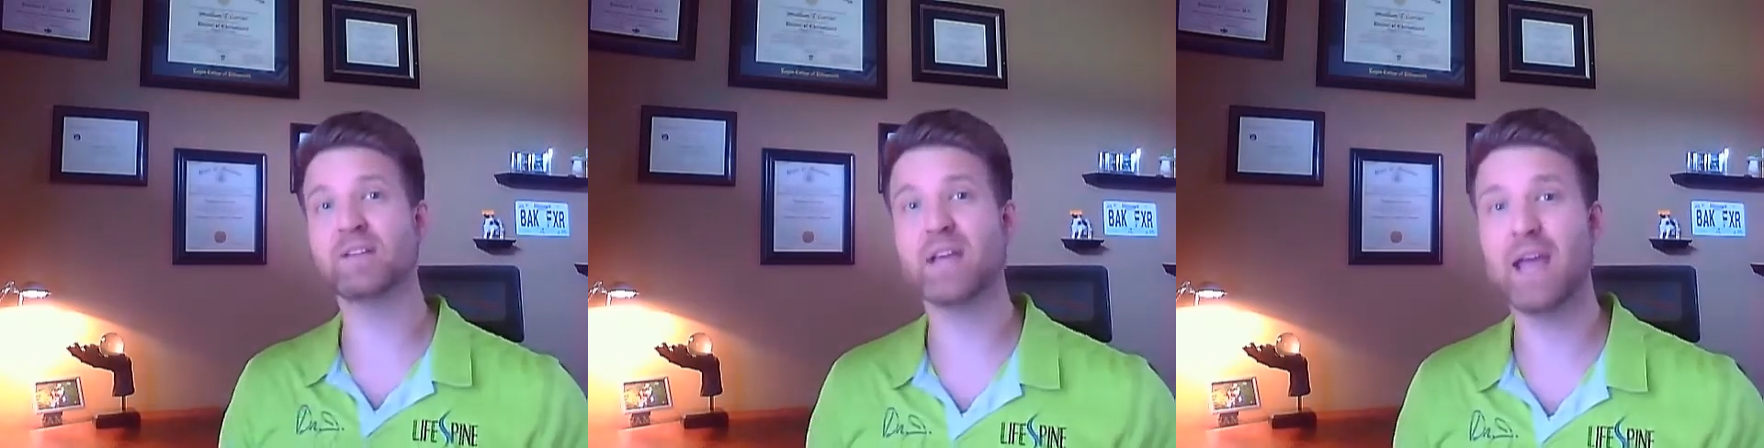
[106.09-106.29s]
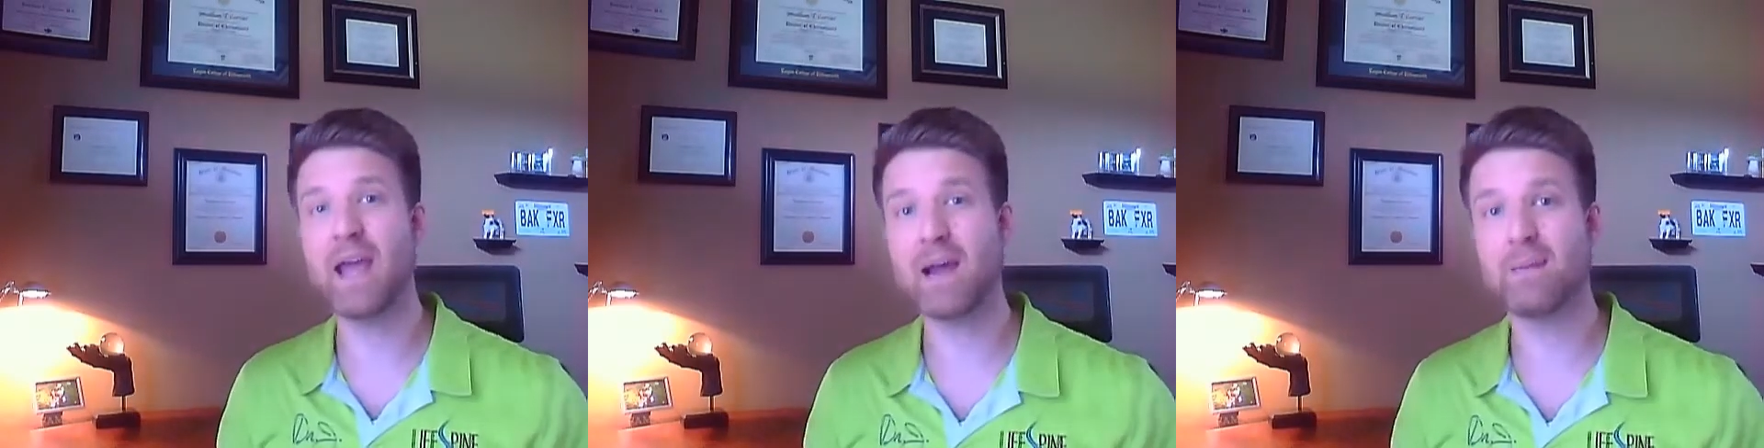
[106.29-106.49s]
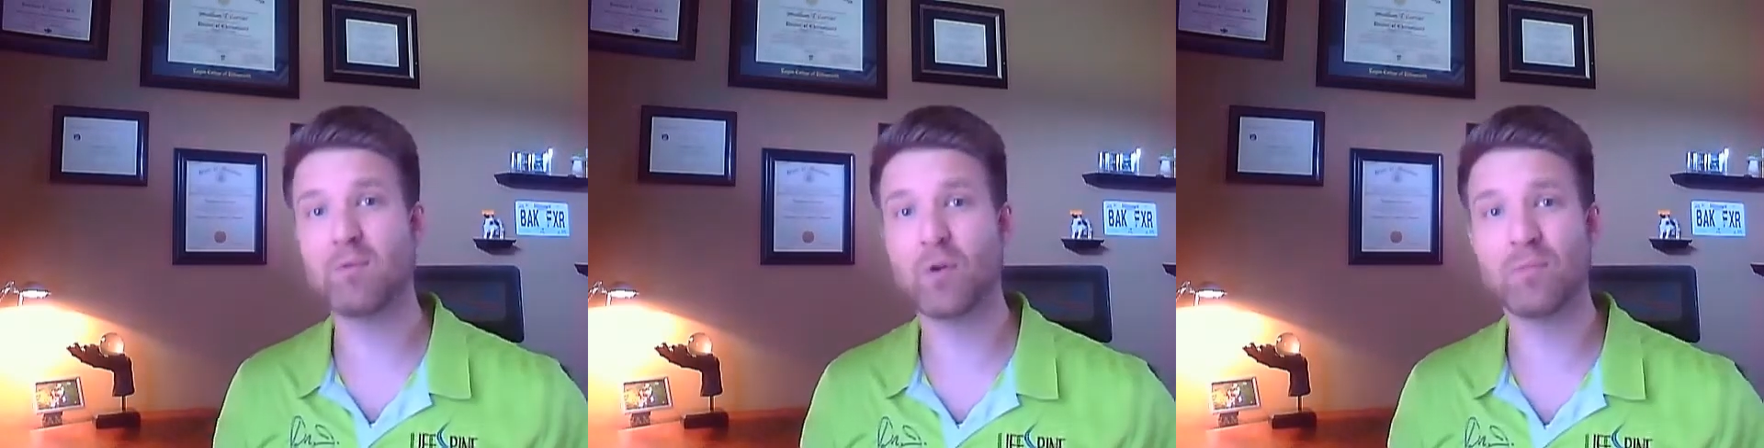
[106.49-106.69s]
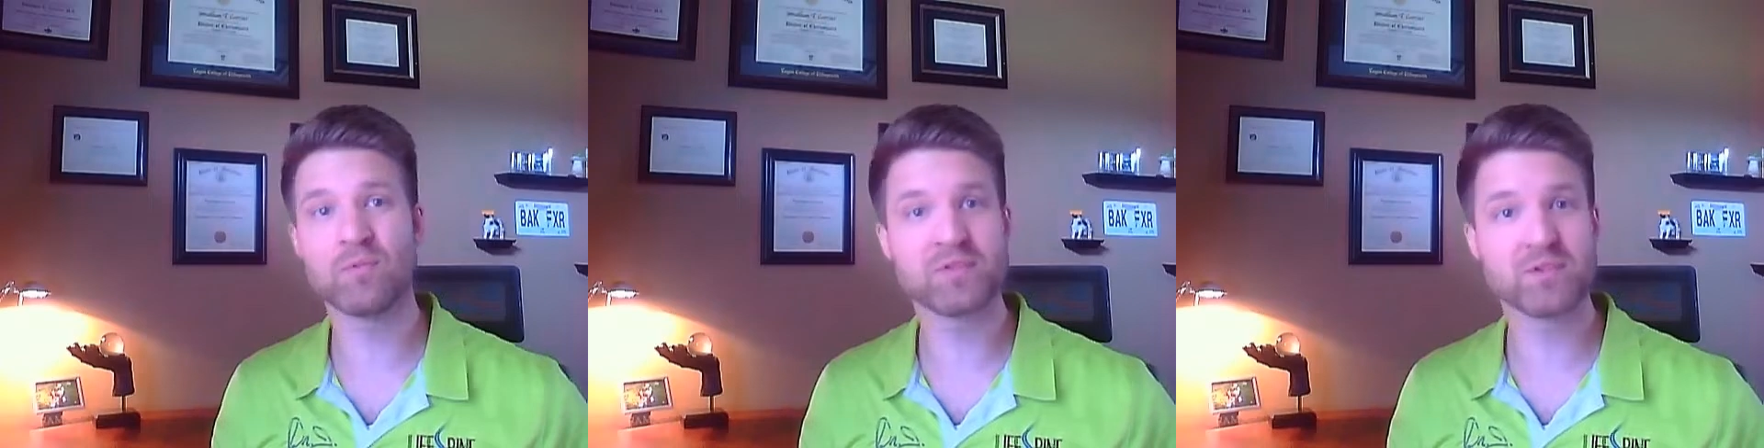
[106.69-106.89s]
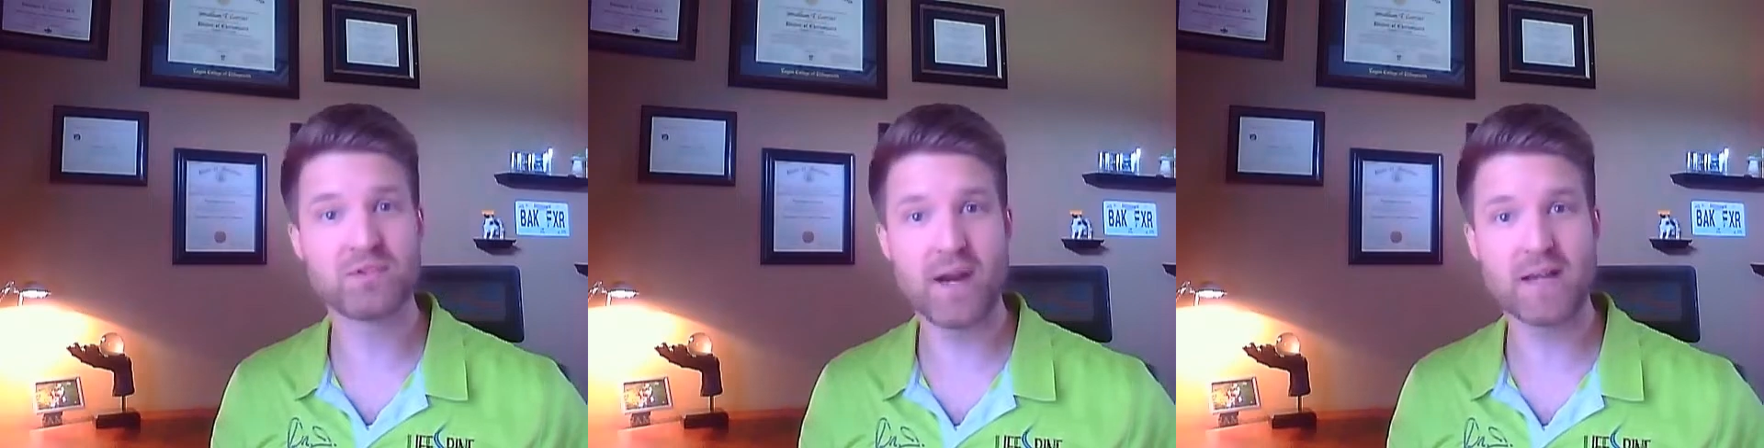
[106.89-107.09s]
to abnormal
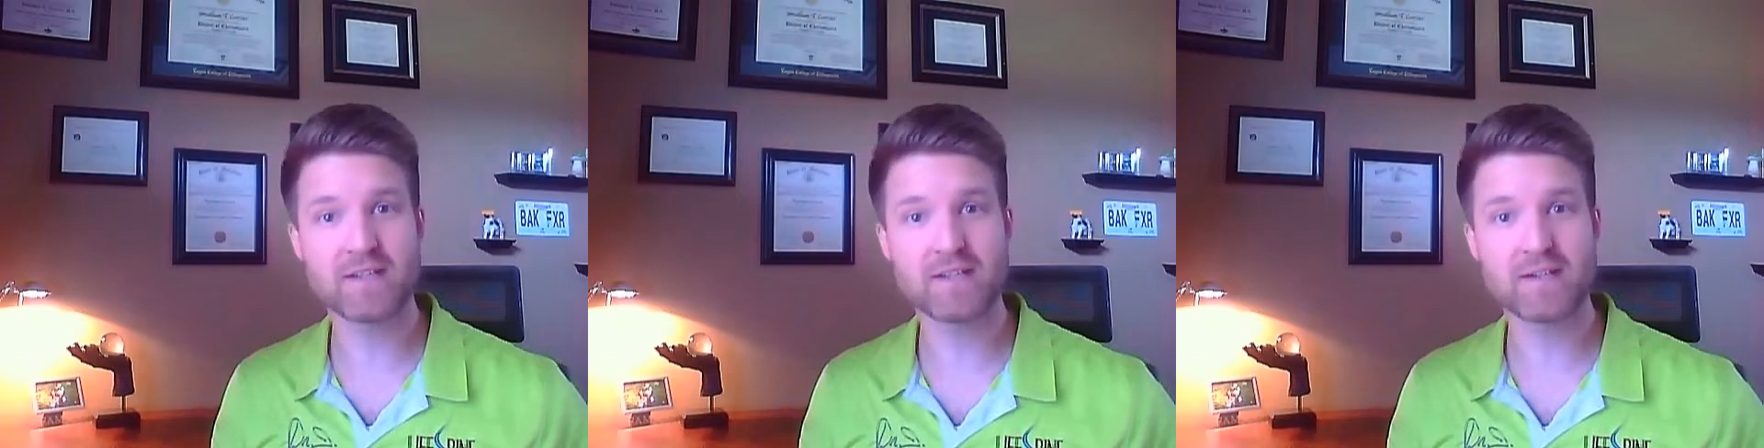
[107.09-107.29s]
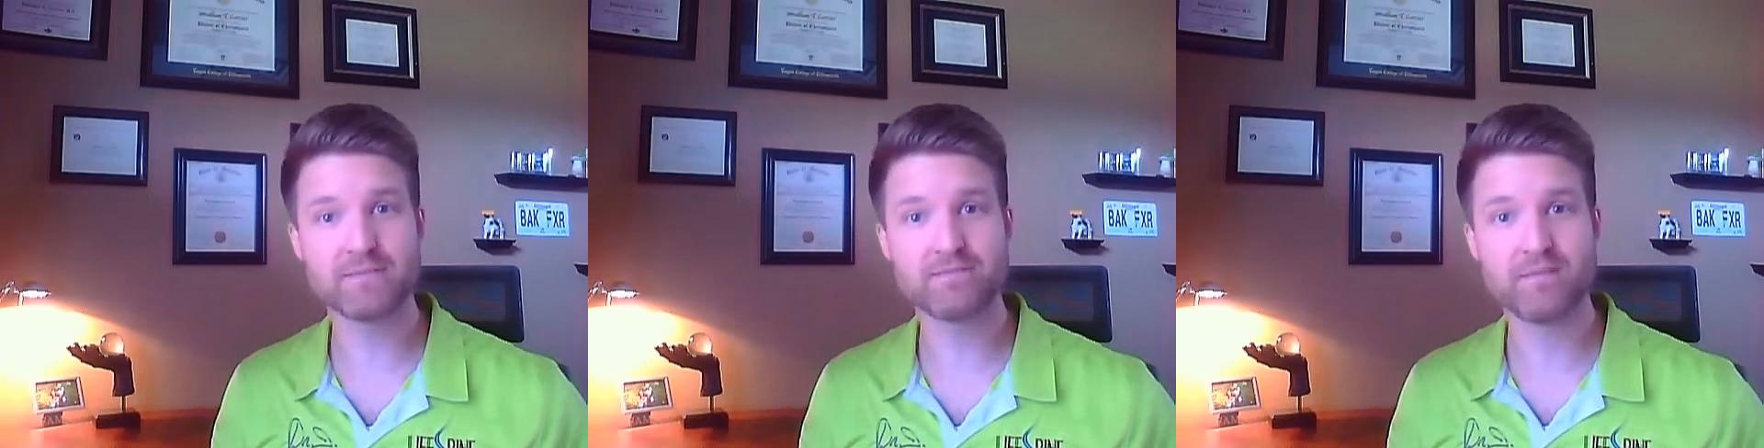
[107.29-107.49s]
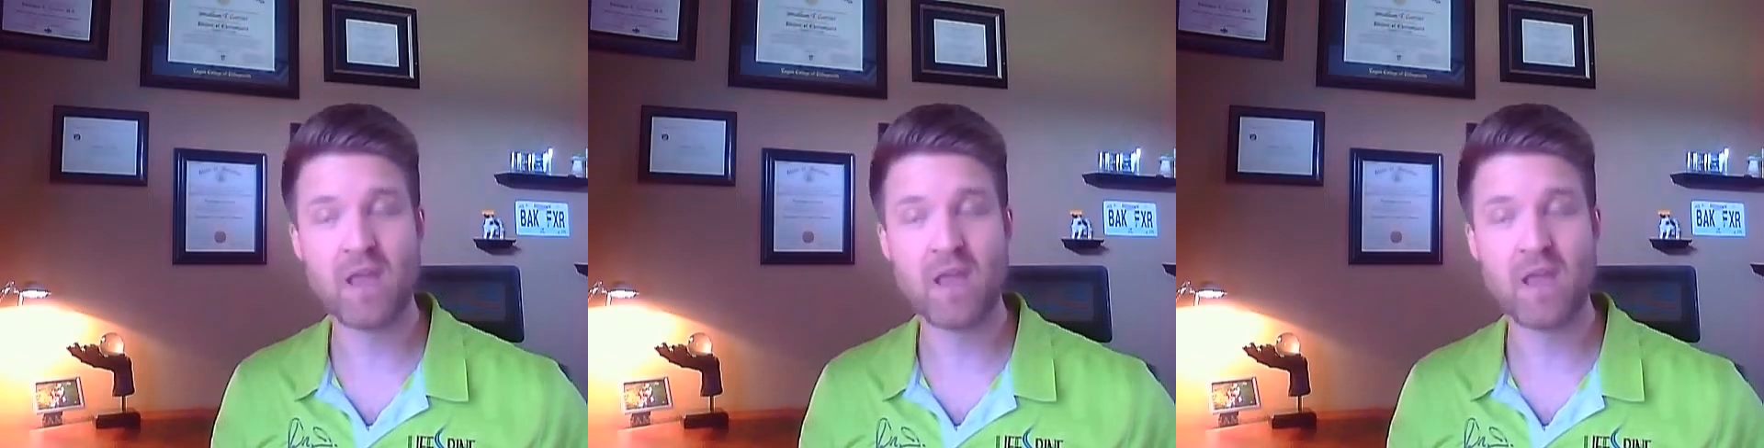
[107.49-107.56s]
stress.